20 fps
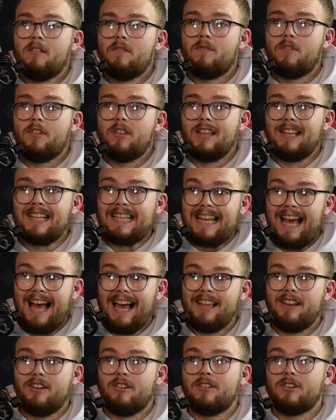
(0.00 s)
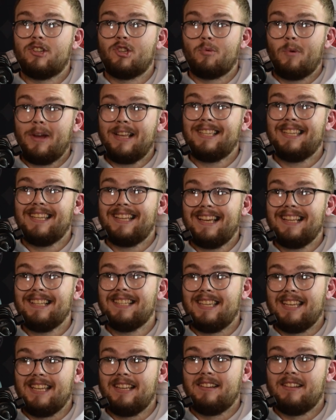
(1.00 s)
for the entire twenty
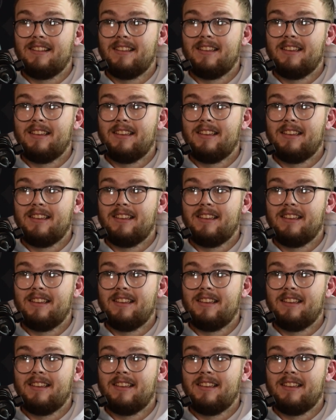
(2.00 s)
nineteen,